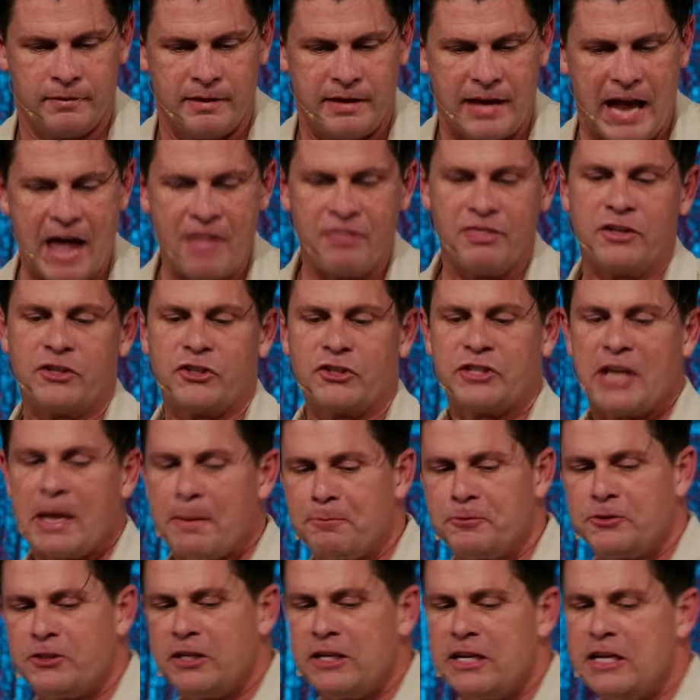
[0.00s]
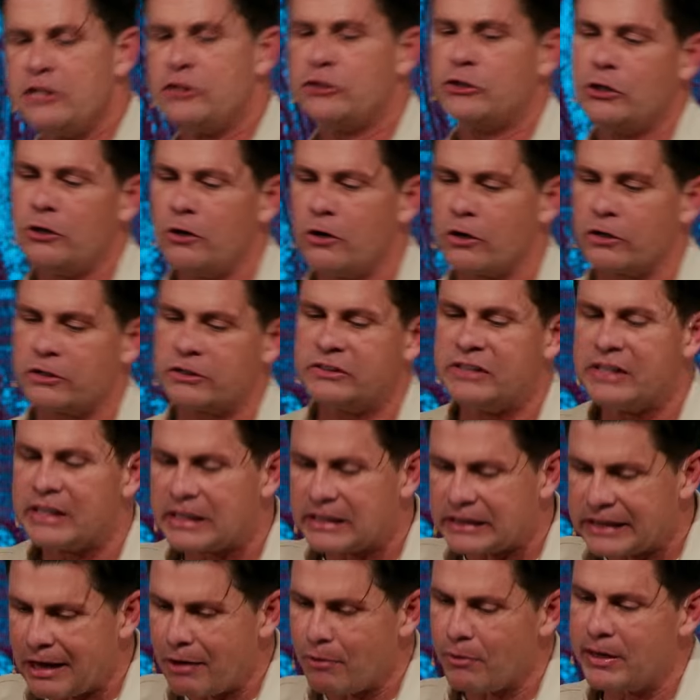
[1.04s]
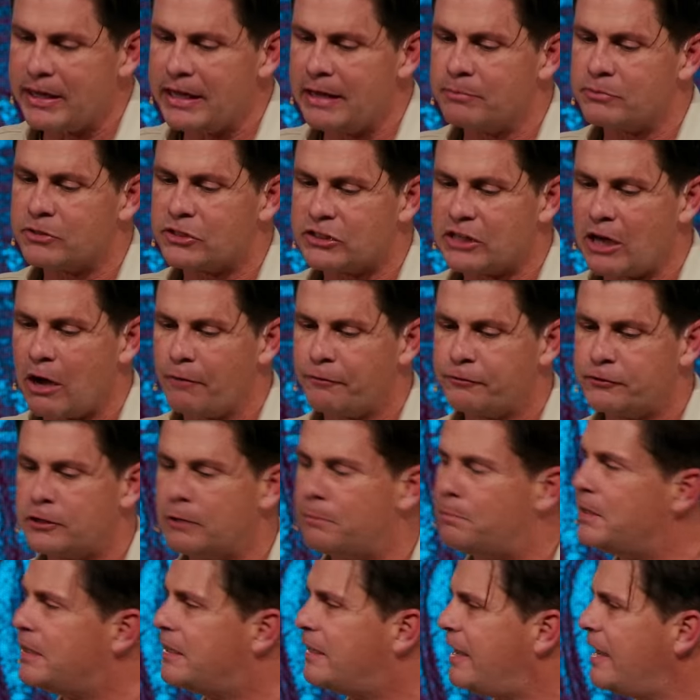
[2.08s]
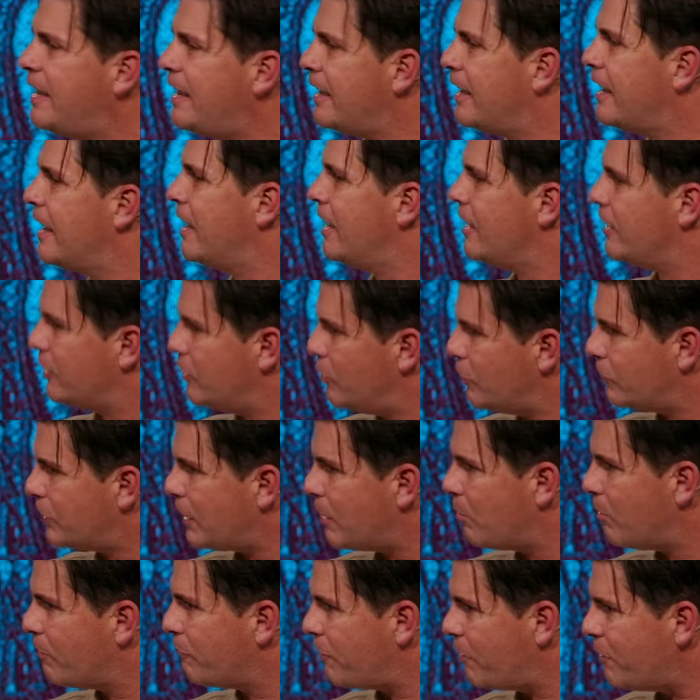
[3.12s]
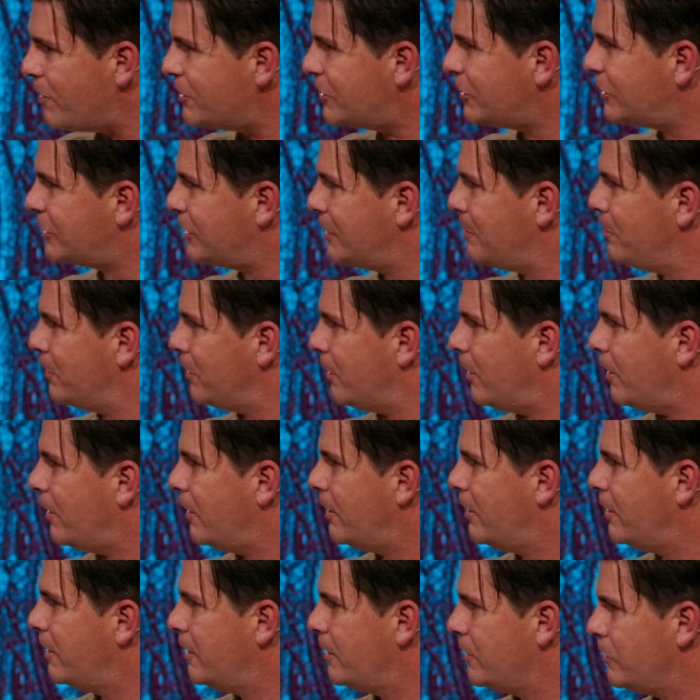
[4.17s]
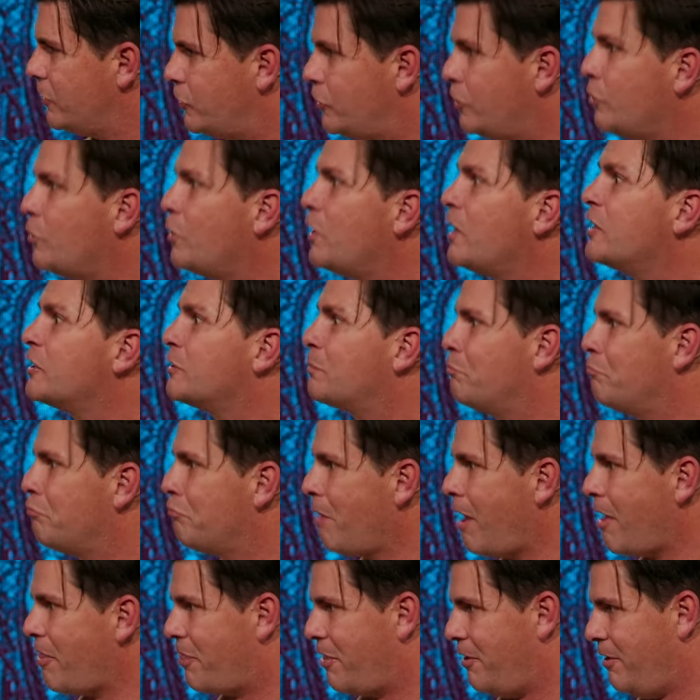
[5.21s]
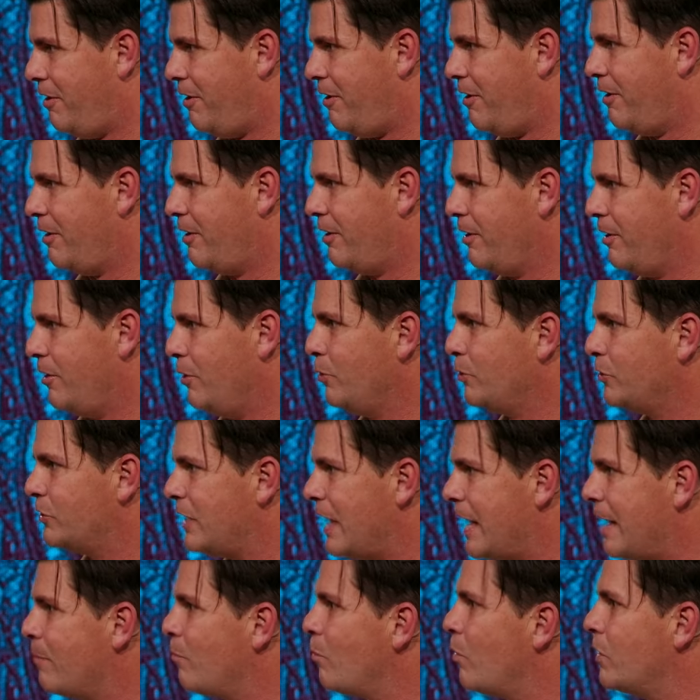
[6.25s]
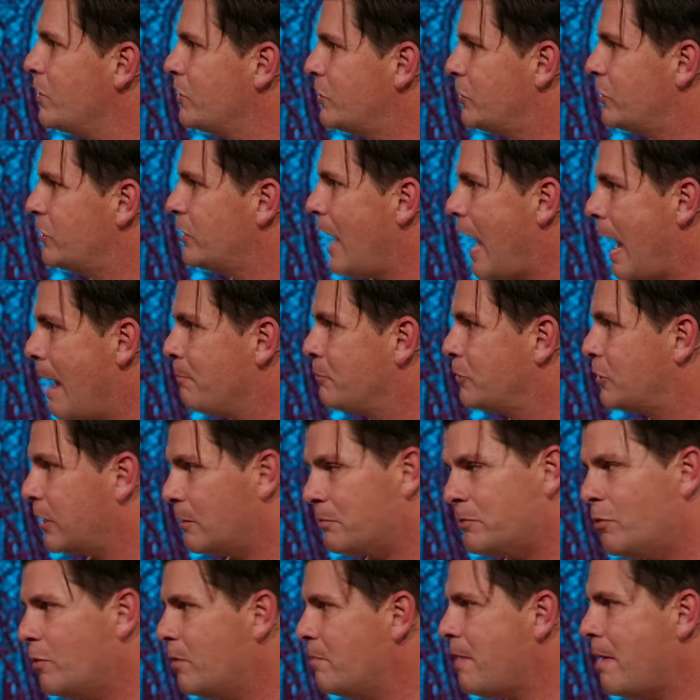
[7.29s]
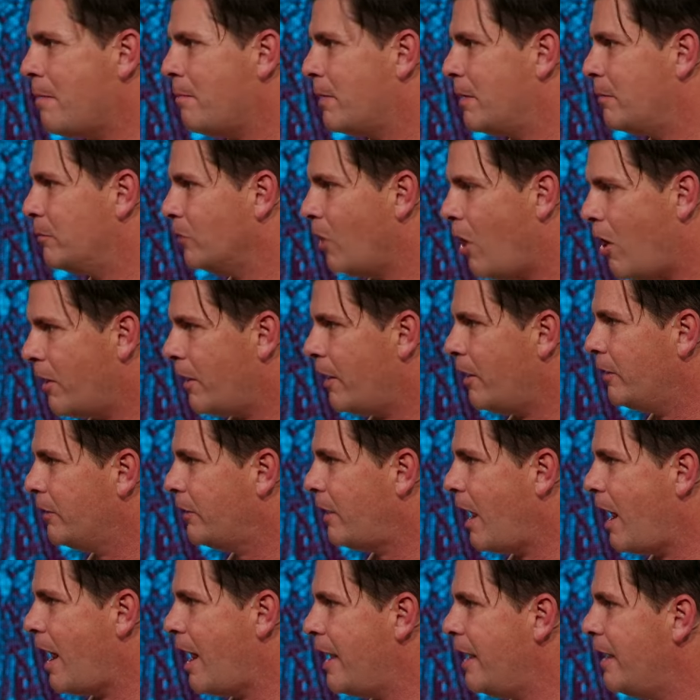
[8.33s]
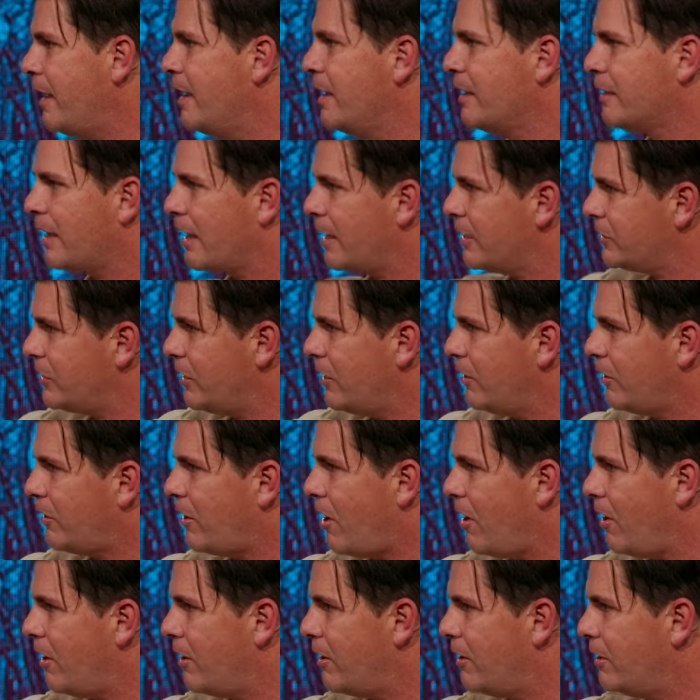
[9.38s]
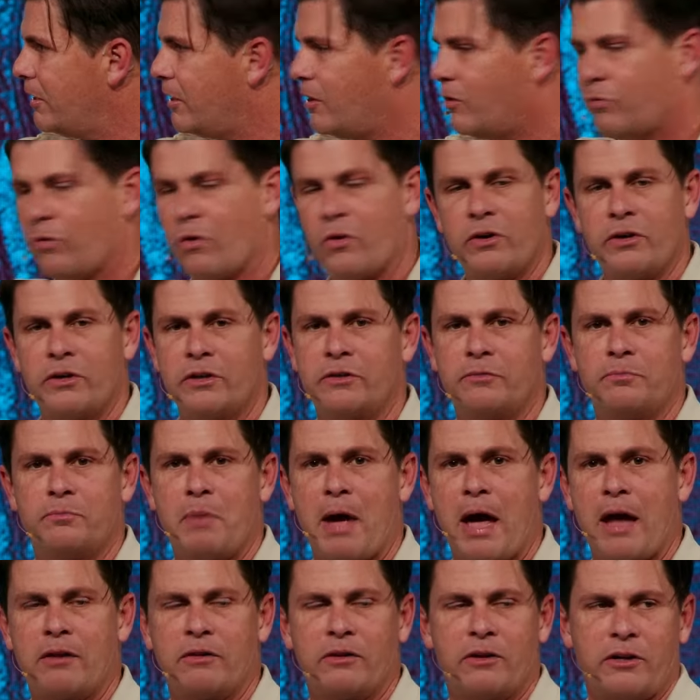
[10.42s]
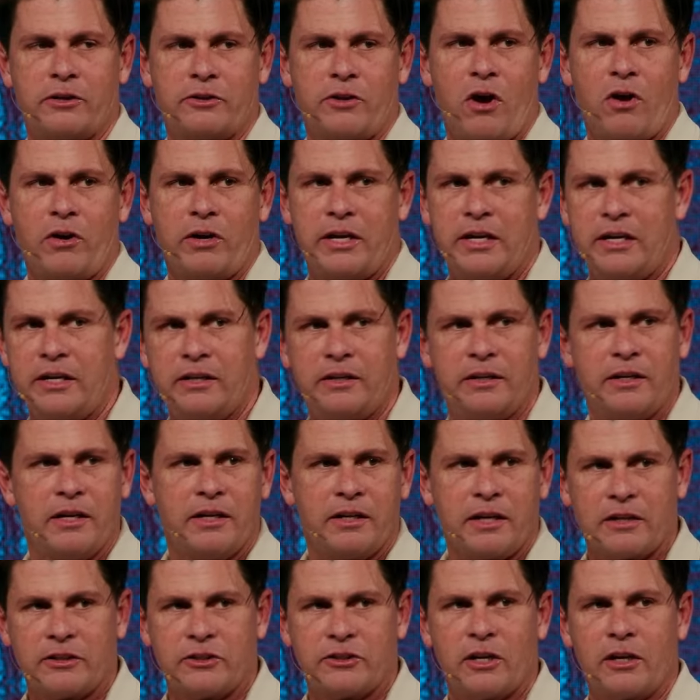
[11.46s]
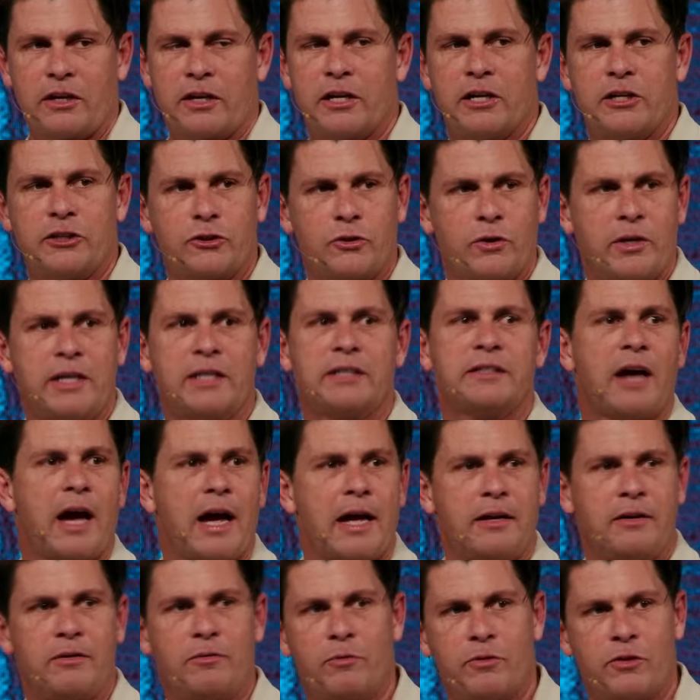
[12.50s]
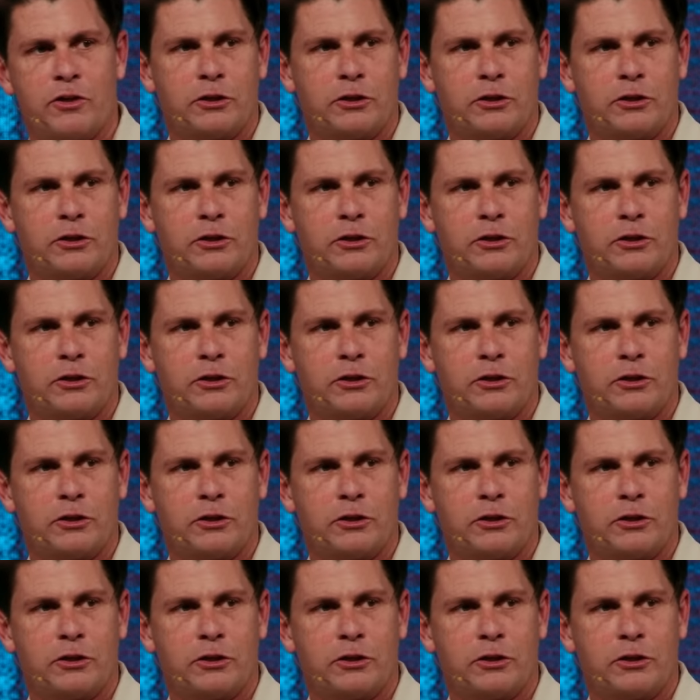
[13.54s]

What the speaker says: And the steps that he took, declaring himself to be king, you know, they were very similar to his brother, whose name was Absalom. You remember him, long-haired guy, got his hair caught, you know, rode into battle on a donkey, got stuck in a tree and died with the